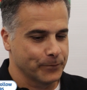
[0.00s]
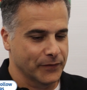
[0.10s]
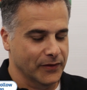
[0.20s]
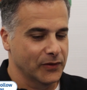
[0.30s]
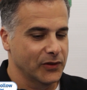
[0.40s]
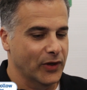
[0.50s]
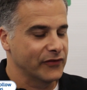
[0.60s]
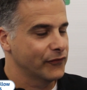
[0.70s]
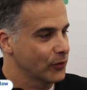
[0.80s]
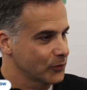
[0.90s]
the only
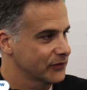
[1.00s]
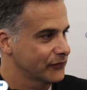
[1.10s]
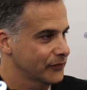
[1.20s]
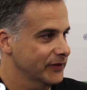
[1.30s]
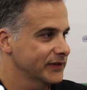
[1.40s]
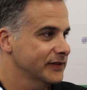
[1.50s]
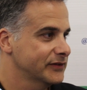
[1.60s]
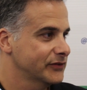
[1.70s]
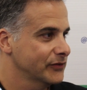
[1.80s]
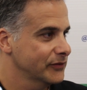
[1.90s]
way forward for it
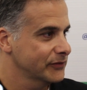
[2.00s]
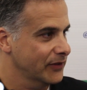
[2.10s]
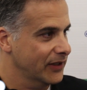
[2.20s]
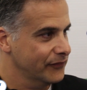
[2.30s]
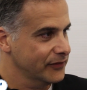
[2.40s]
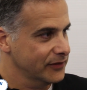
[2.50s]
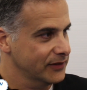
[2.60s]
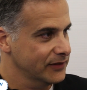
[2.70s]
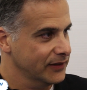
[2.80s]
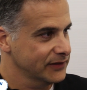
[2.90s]
is to have
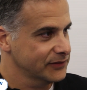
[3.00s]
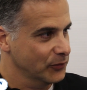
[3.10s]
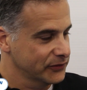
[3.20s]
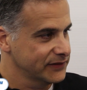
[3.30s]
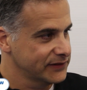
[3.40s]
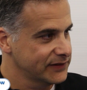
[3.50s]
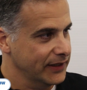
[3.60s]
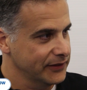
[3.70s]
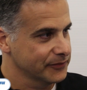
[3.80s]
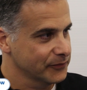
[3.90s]
a nice modern
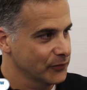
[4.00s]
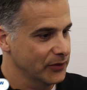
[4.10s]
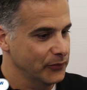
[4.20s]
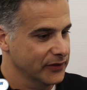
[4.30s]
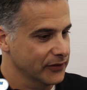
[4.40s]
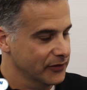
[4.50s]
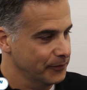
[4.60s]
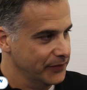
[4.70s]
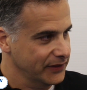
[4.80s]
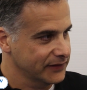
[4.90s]
stadium where we can
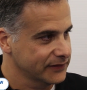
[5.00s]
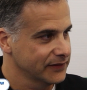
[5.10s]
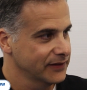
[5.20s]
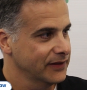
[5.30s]
compete.